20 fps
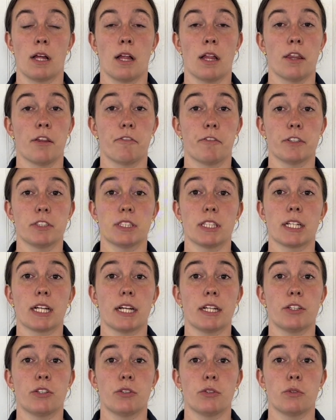The first thing
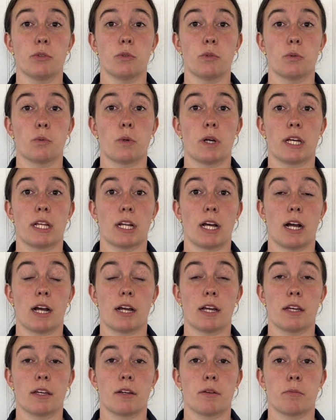I do when
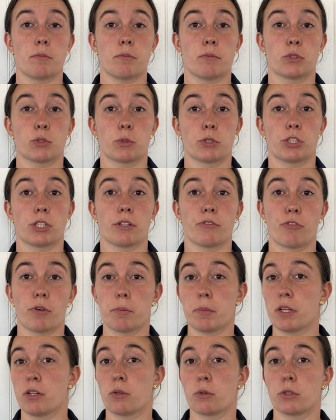I am switching
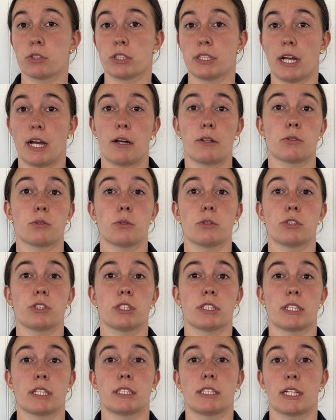from indoors to outdoors
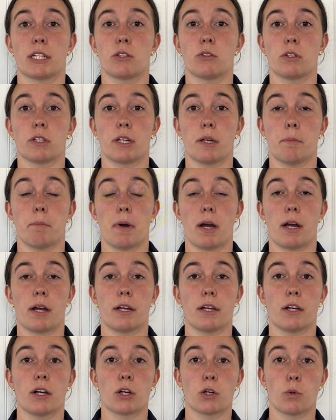is I take a look at
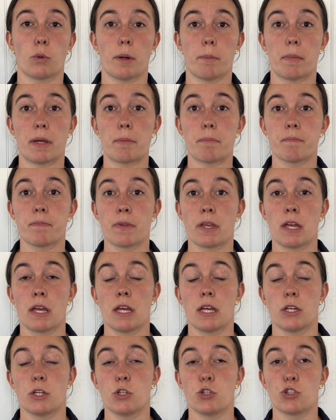my equipment.
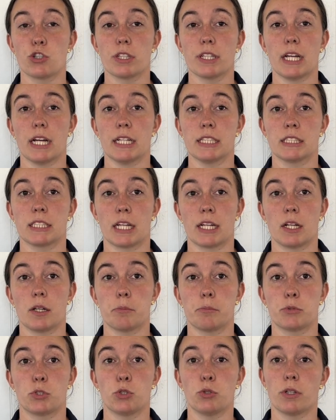Usually I set up
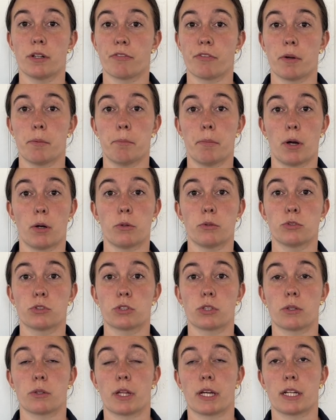two different bows,
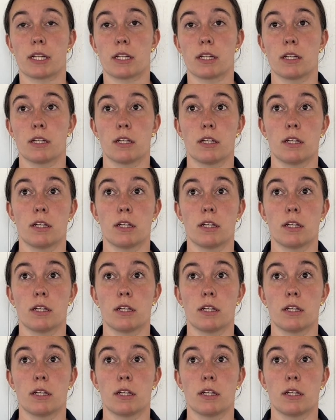so like